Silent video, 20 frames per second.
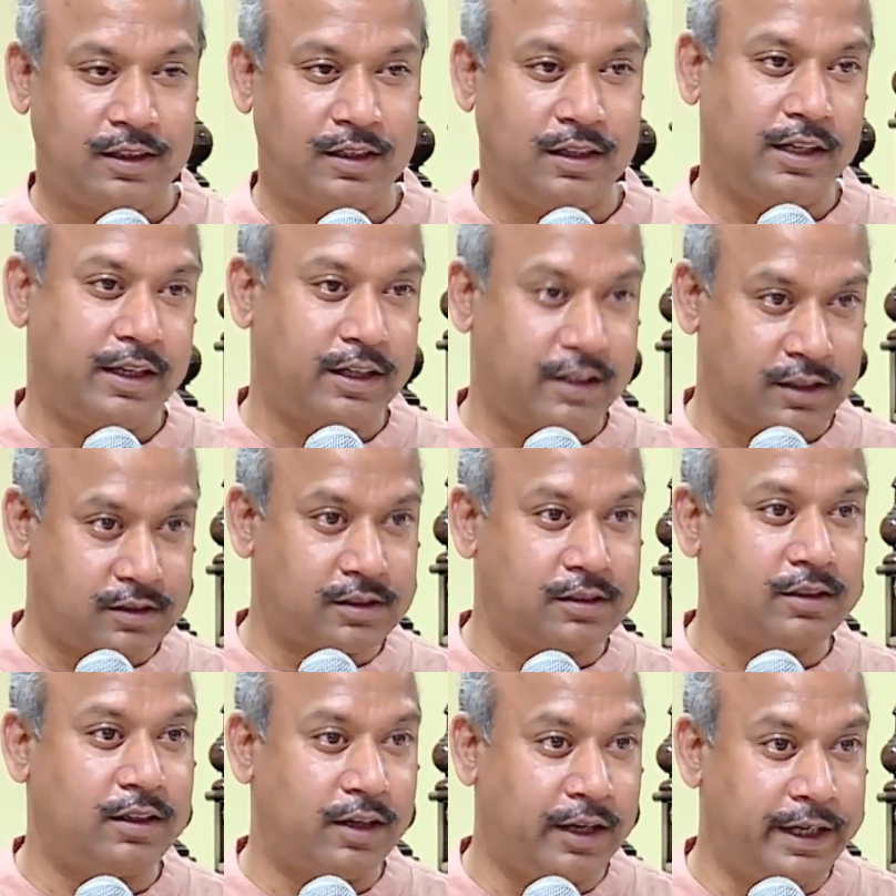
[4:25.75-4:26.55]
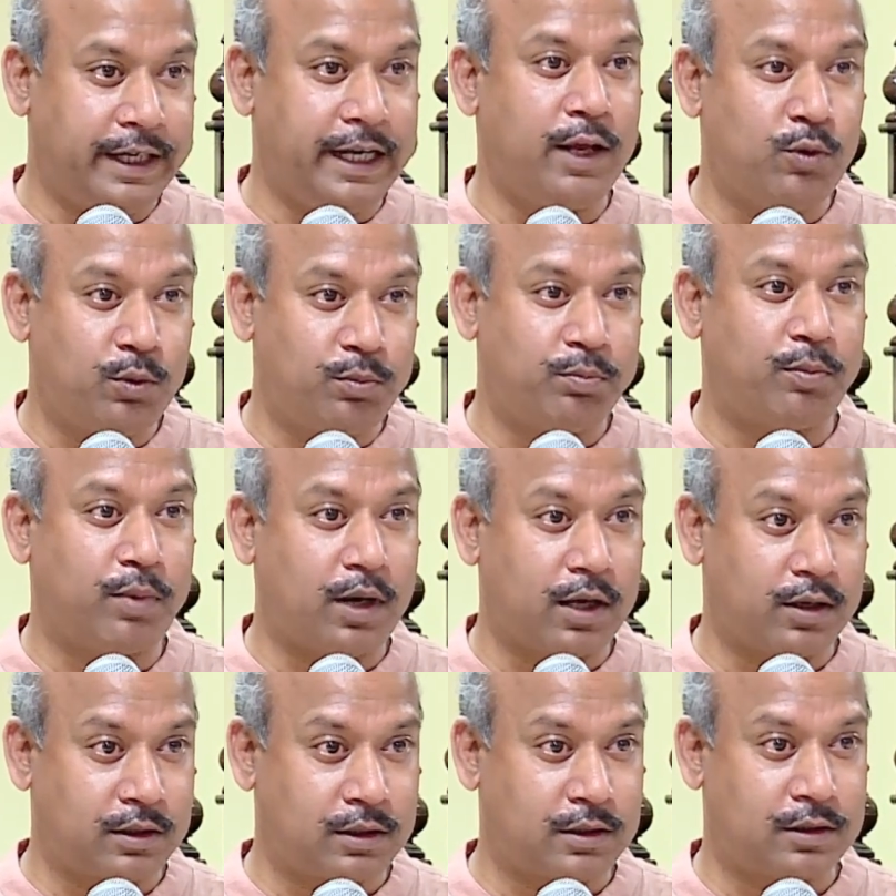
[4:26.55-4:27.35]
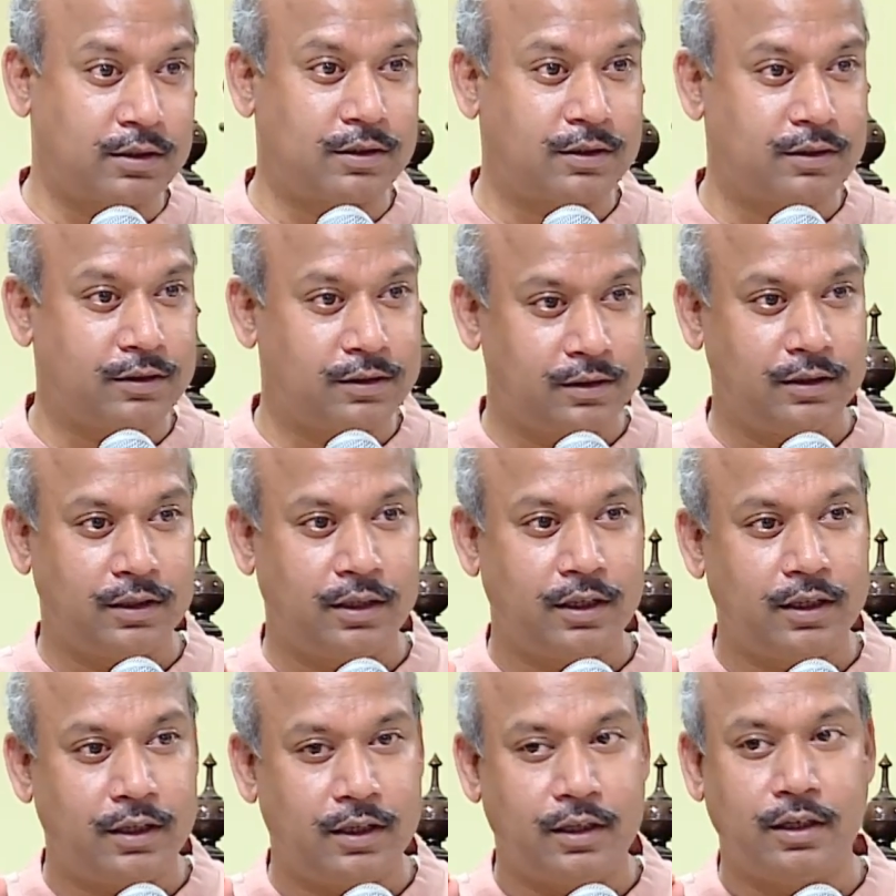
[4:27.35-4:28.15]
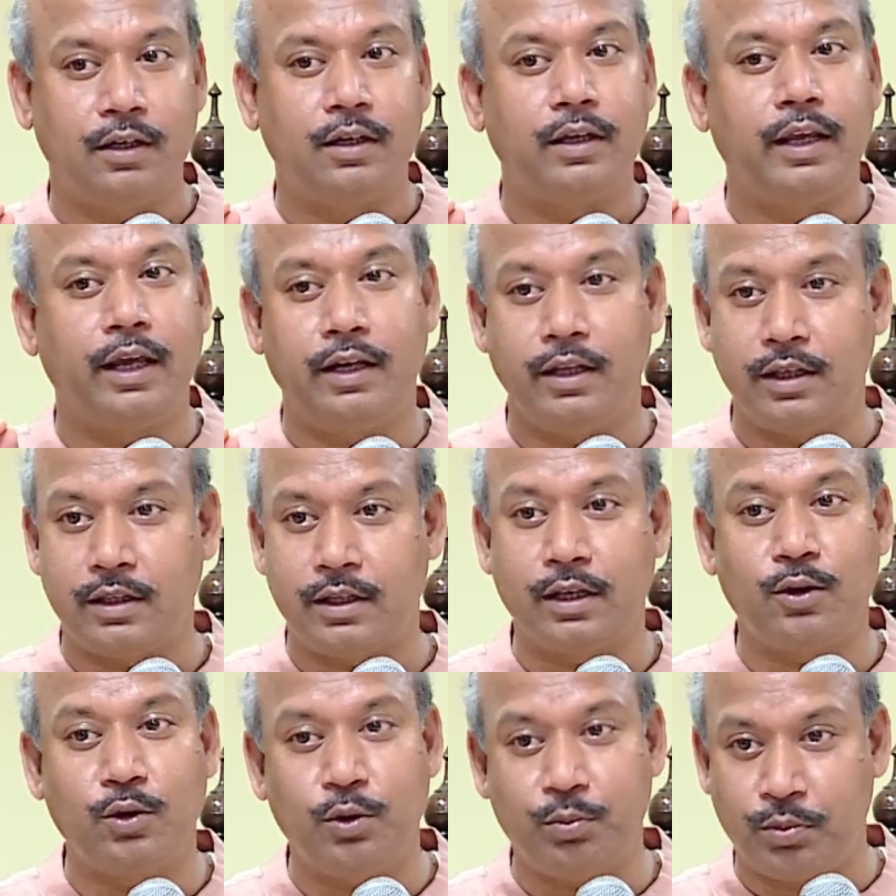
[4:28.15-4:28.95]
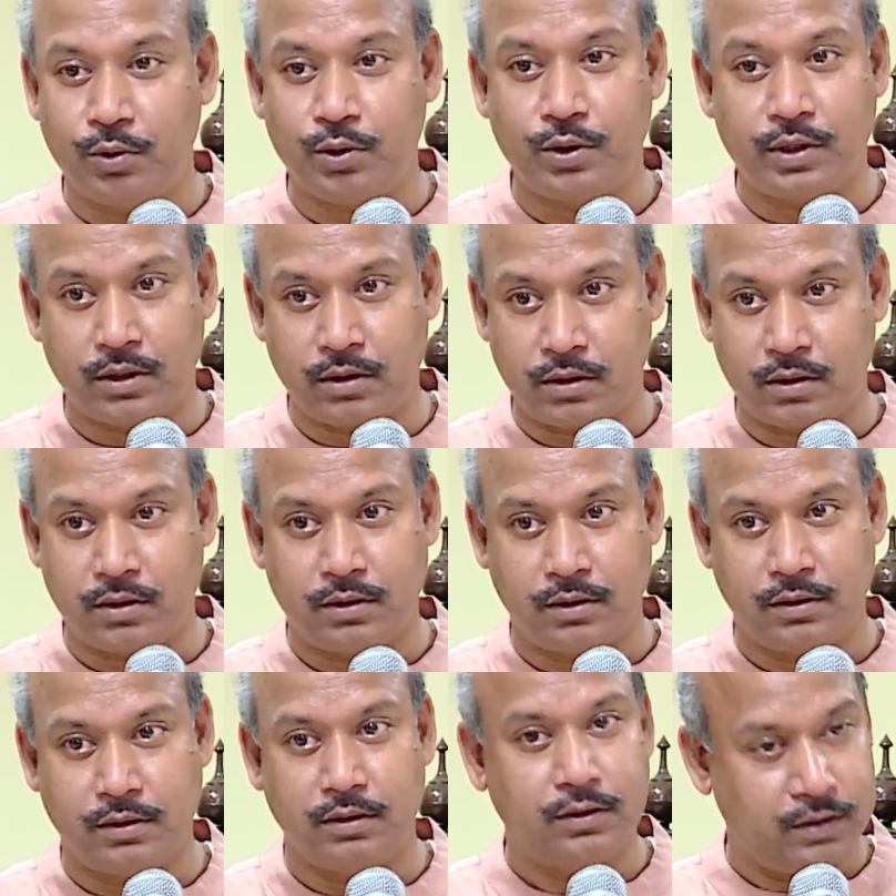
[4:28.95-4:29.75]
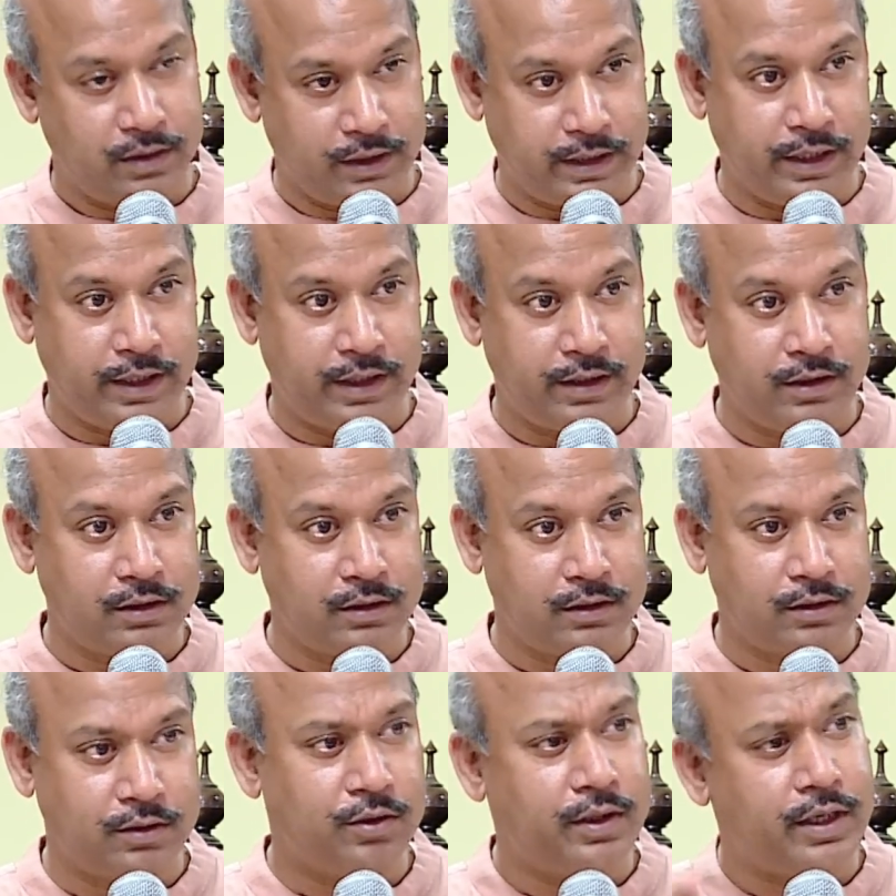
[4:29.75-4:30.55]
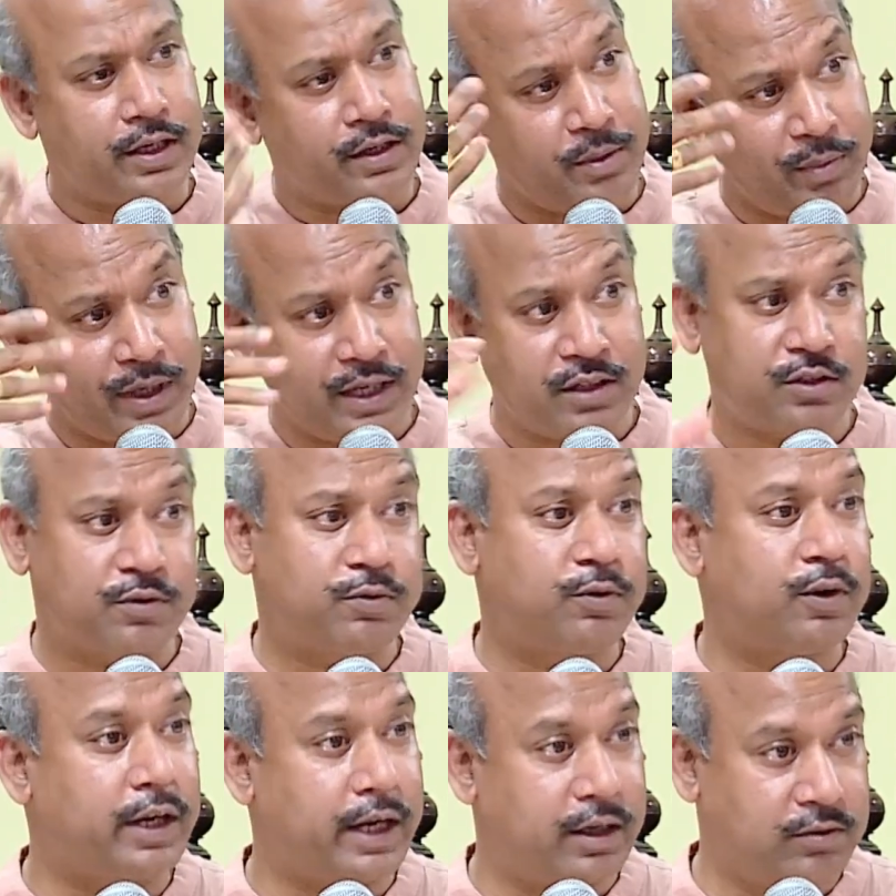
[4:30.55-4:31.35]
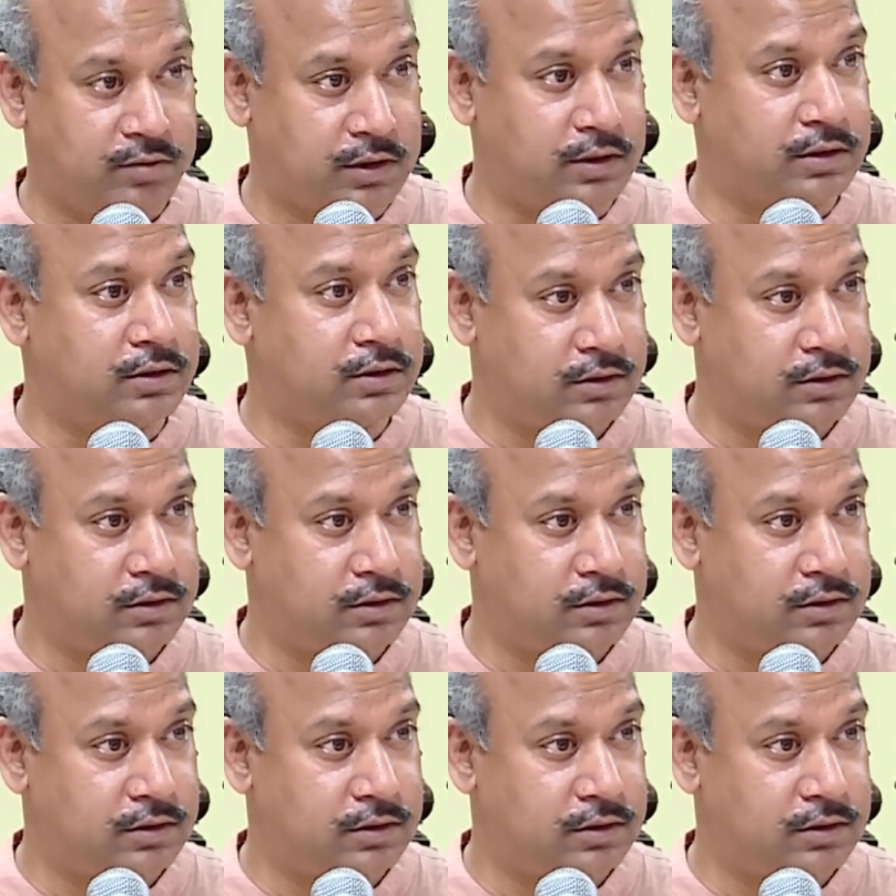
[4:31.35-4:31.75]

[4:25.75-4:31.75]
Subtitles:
like a new pot, anything you put there, so it remains forever.